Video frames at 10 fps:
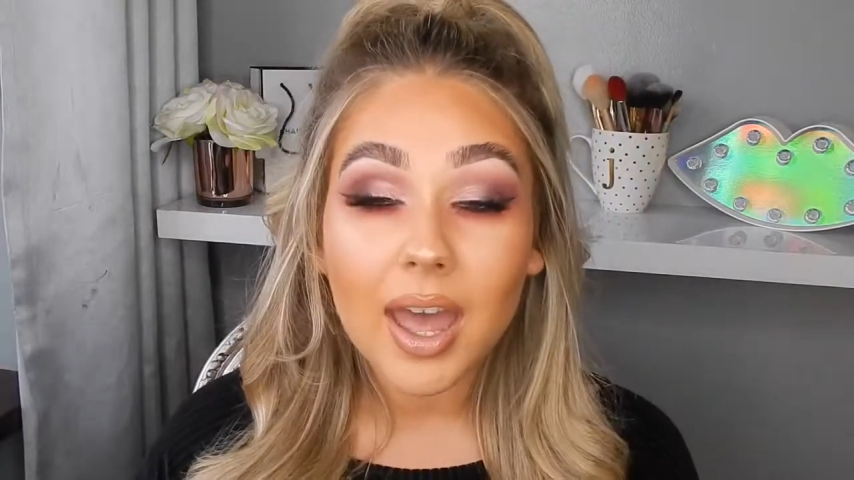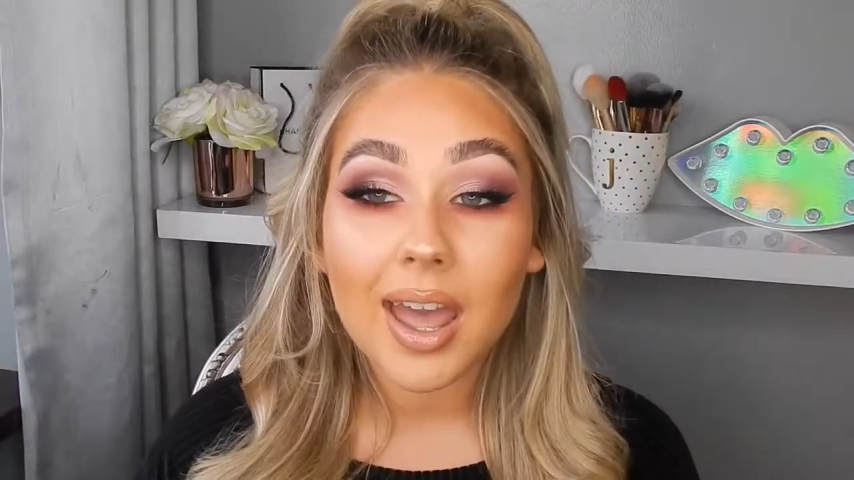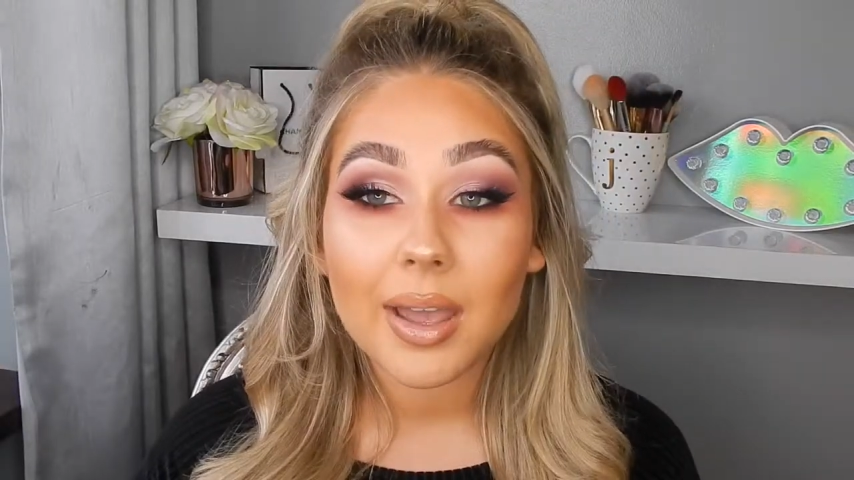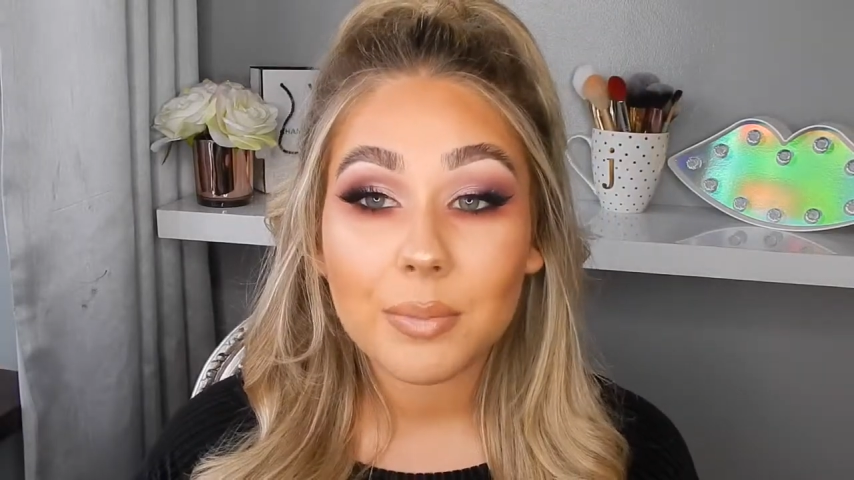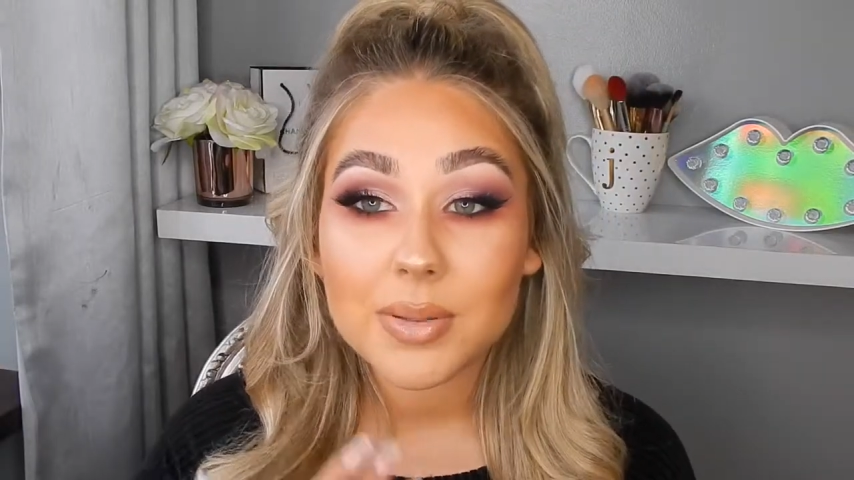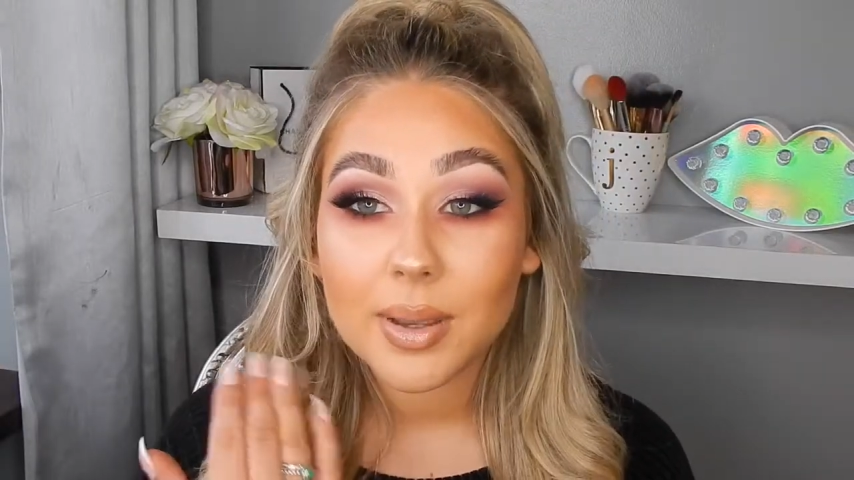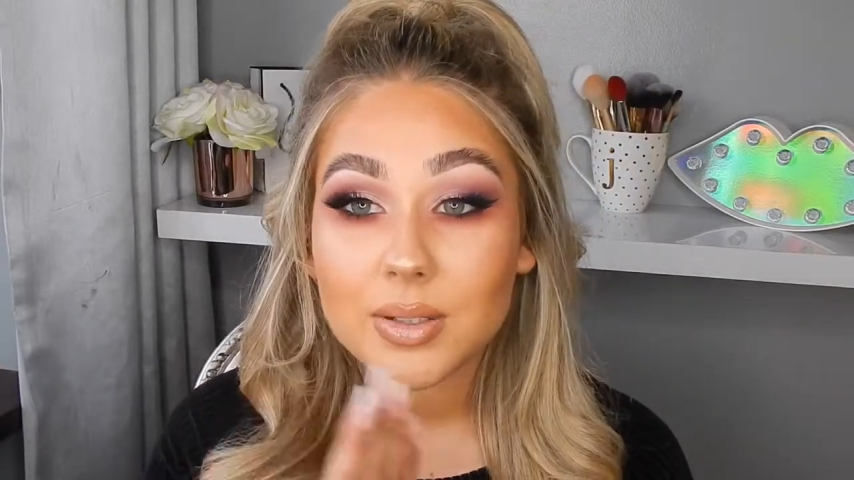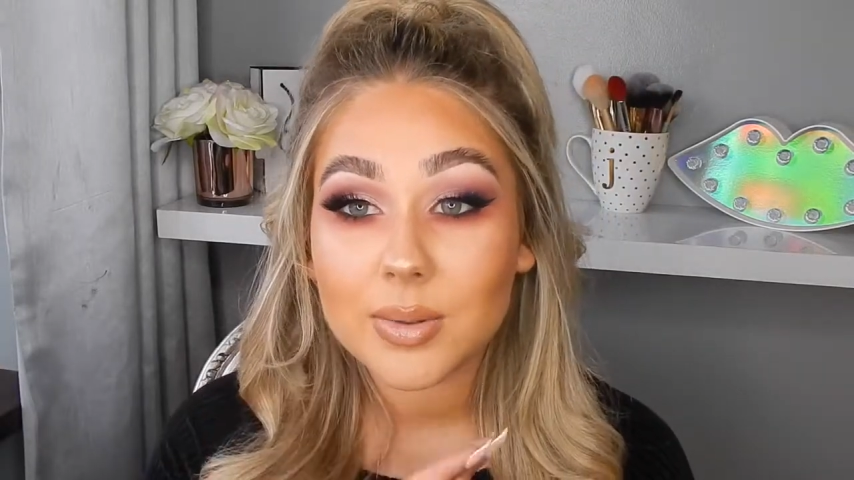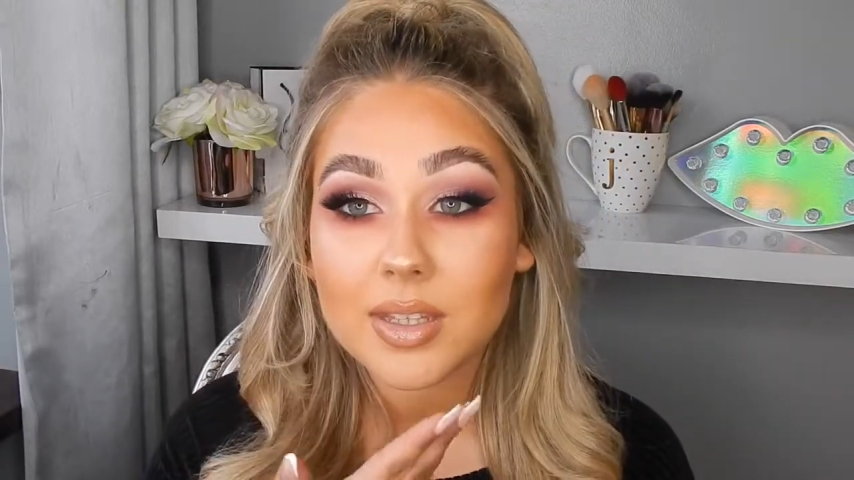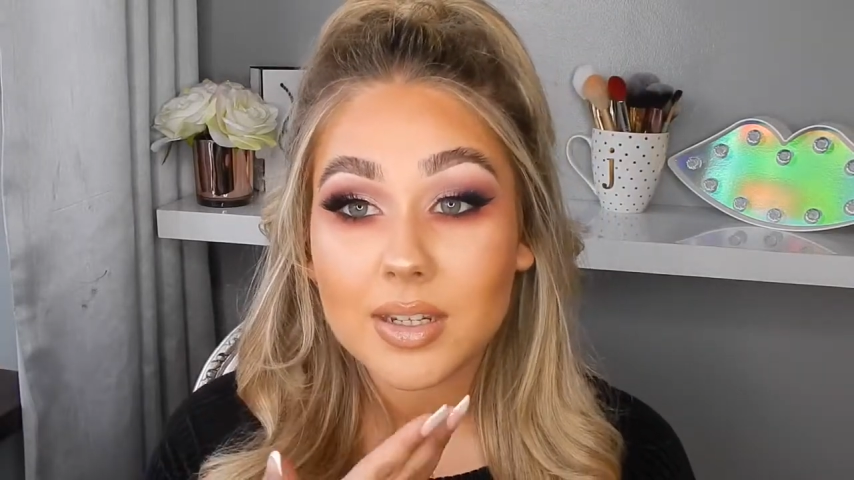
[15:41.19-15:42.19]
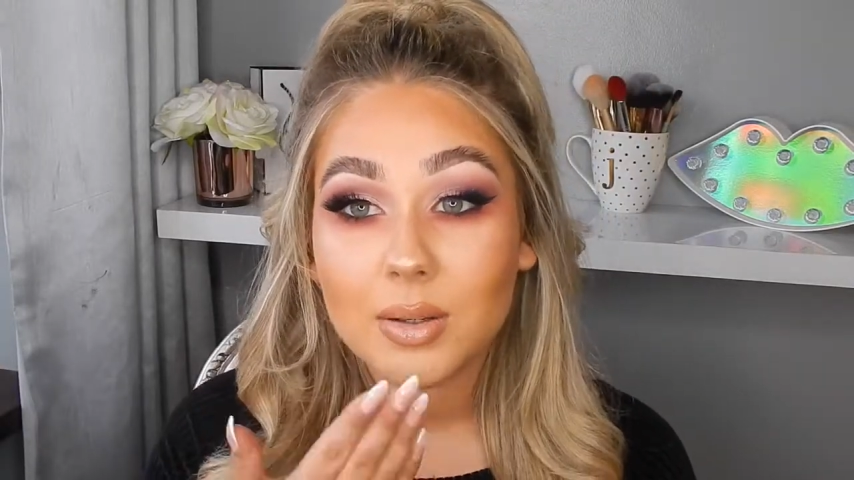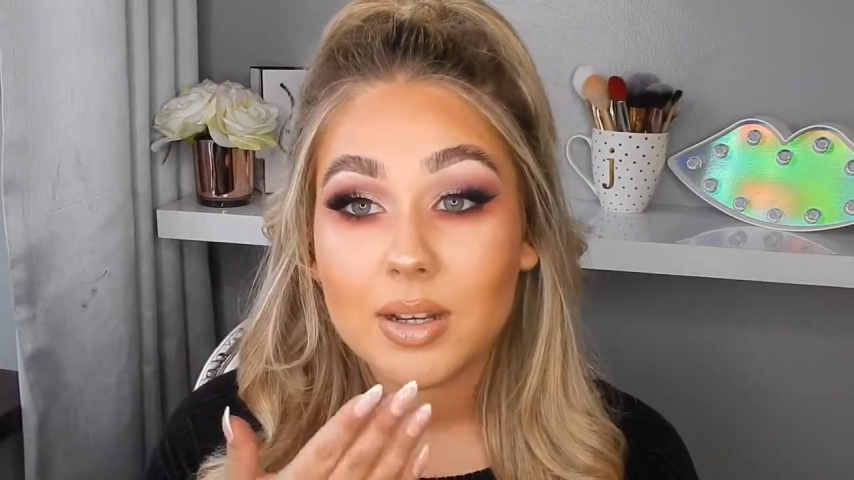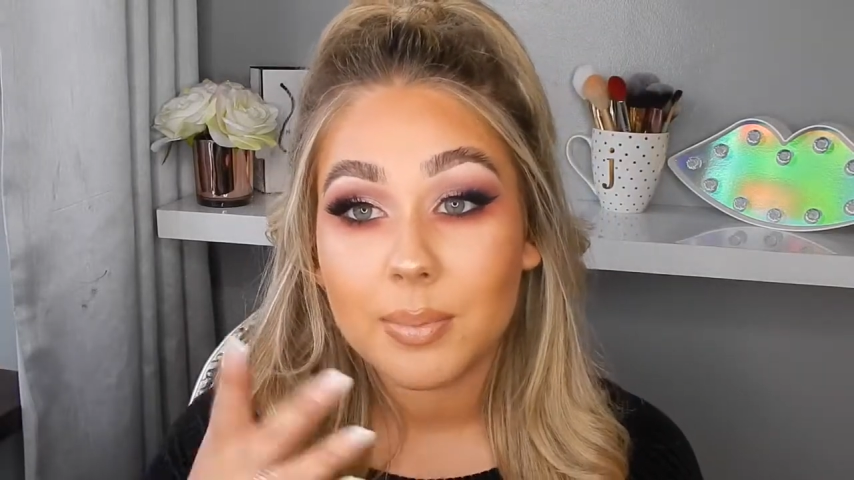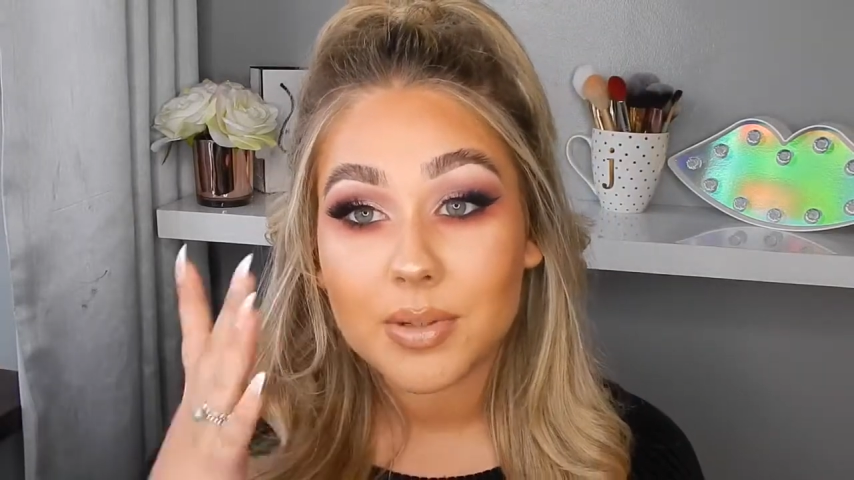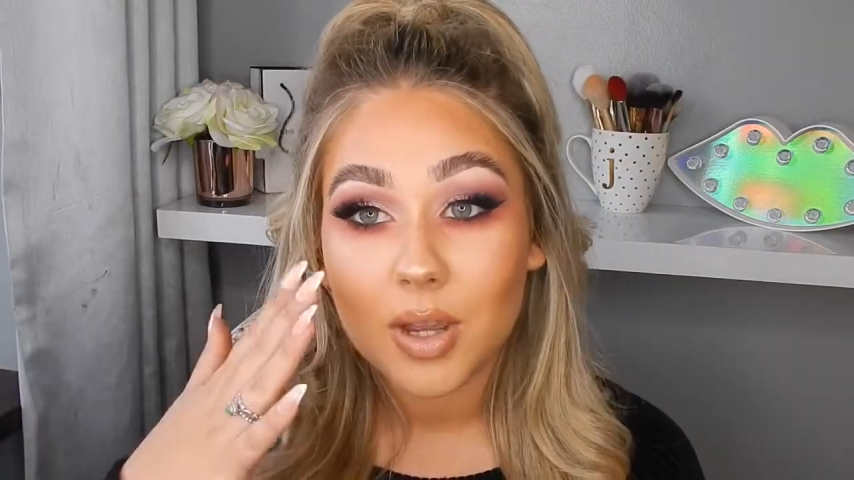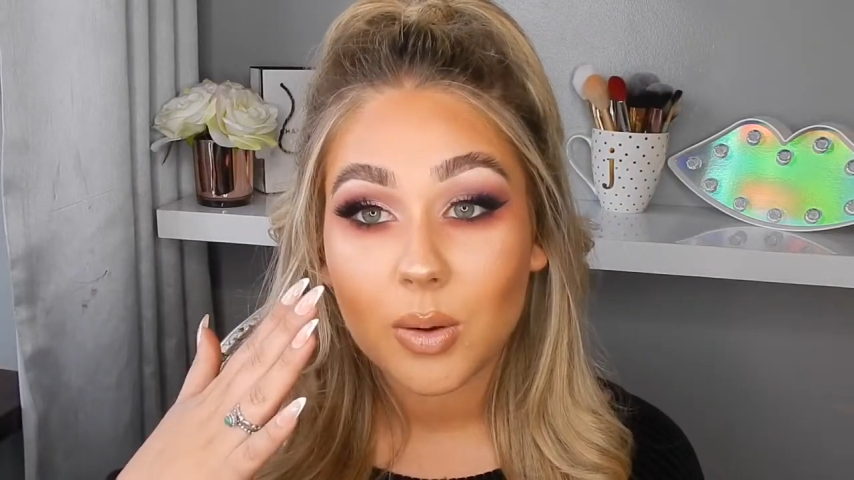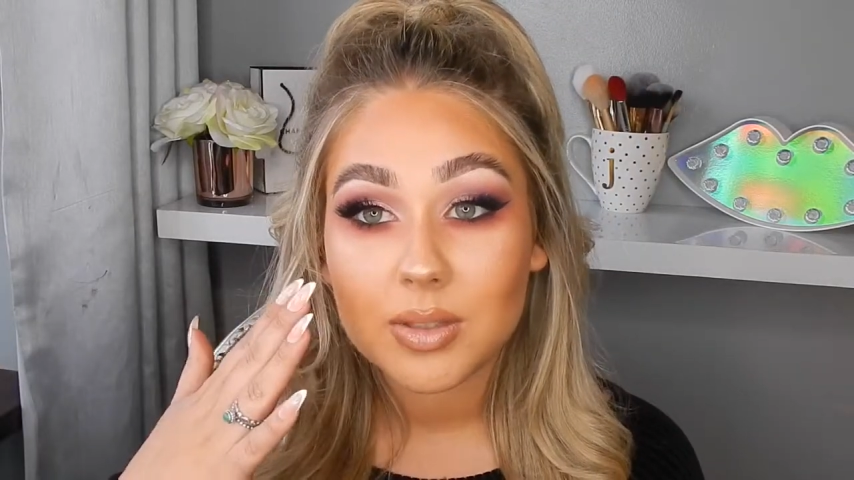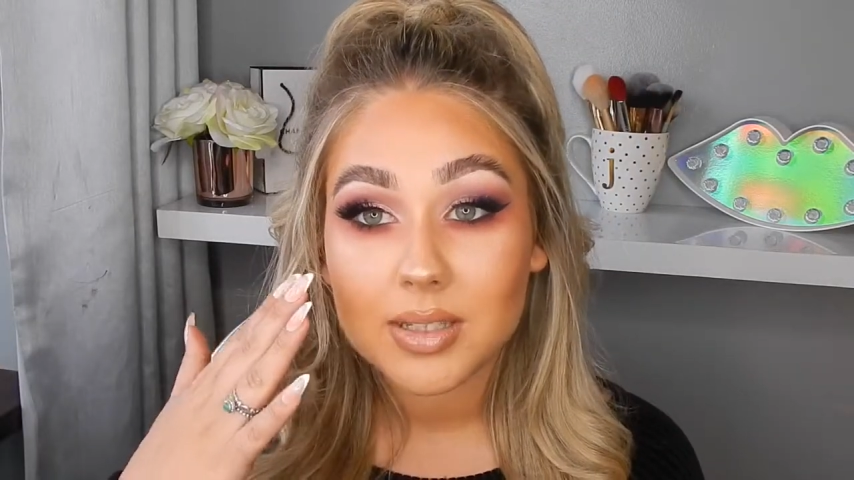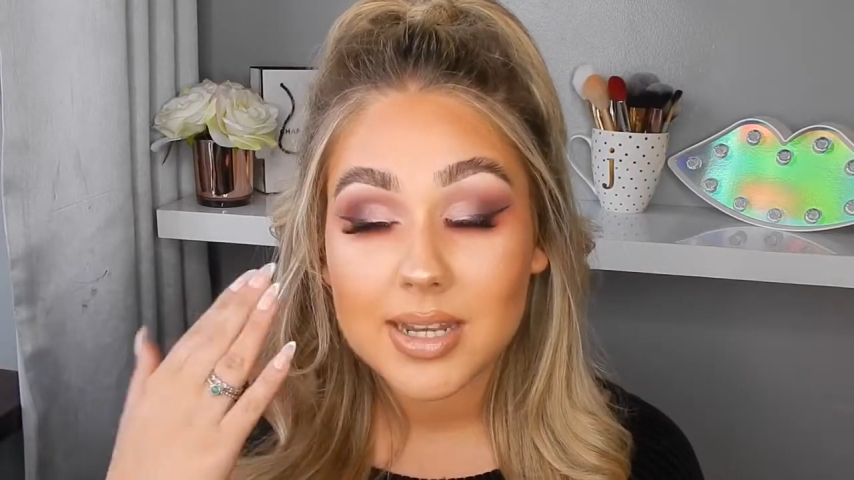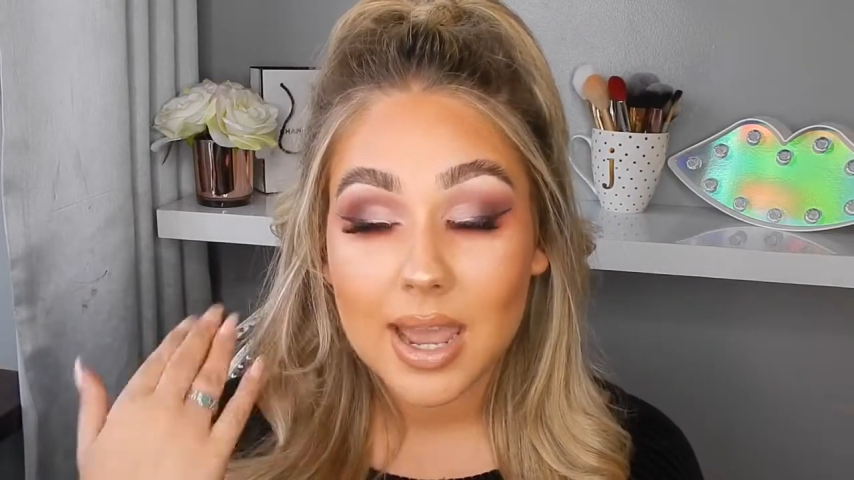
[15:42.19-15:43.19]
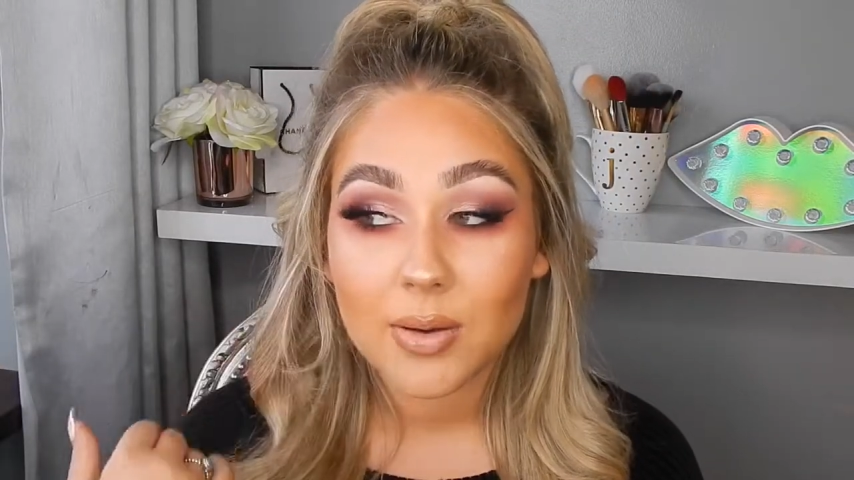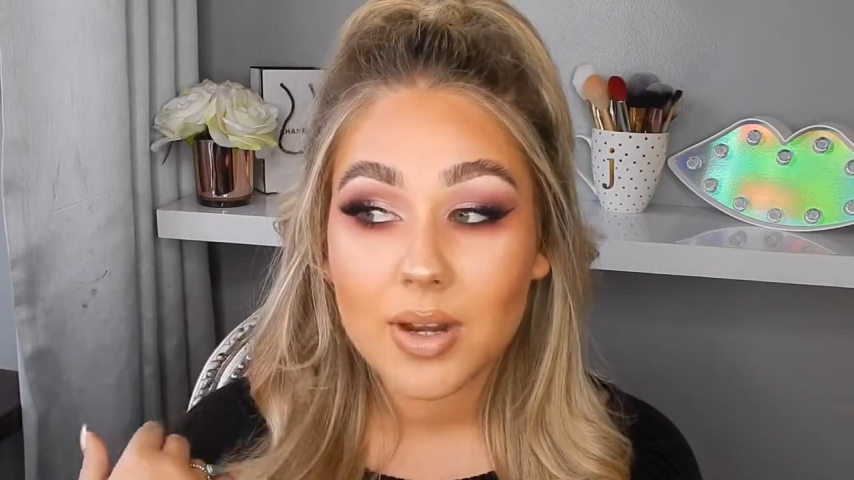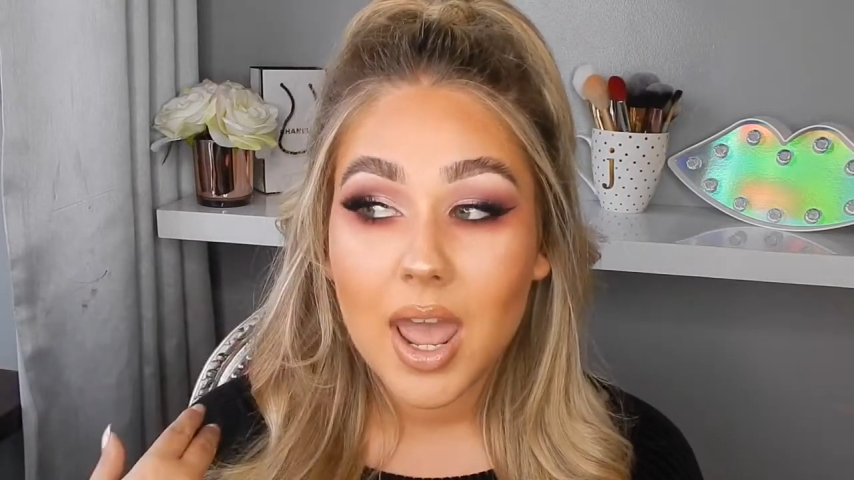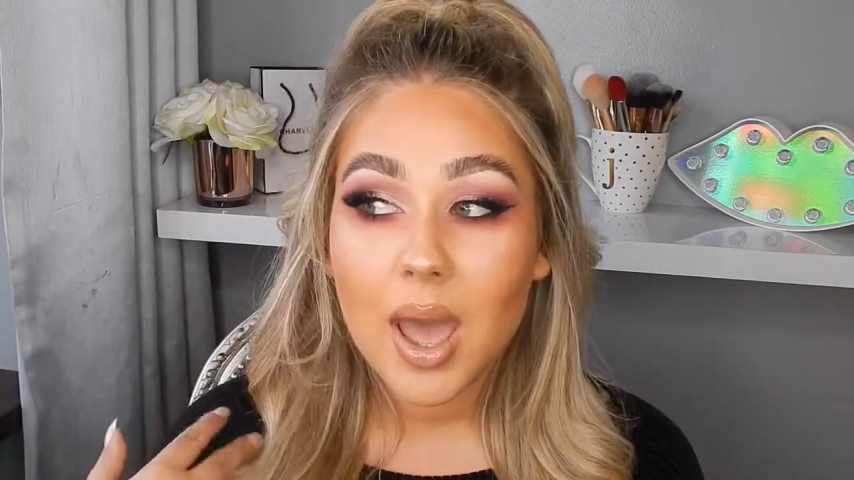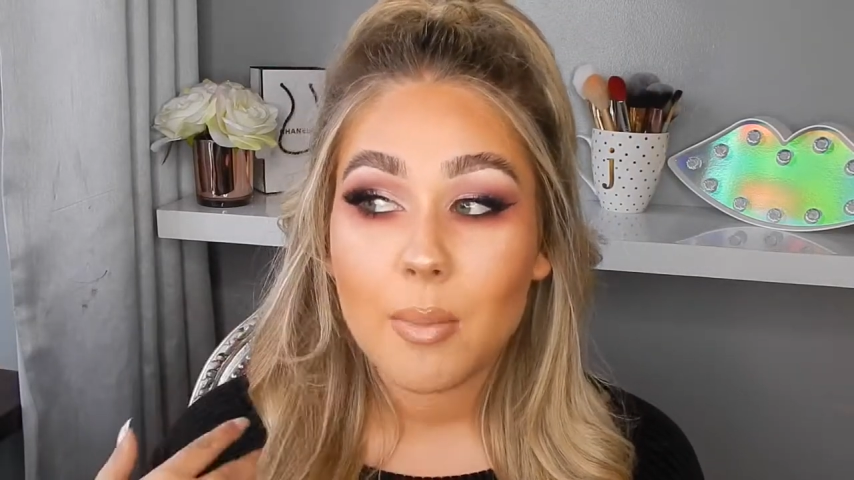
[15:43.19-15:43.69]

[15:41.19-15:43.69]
especially with the nude lip, it tones it down.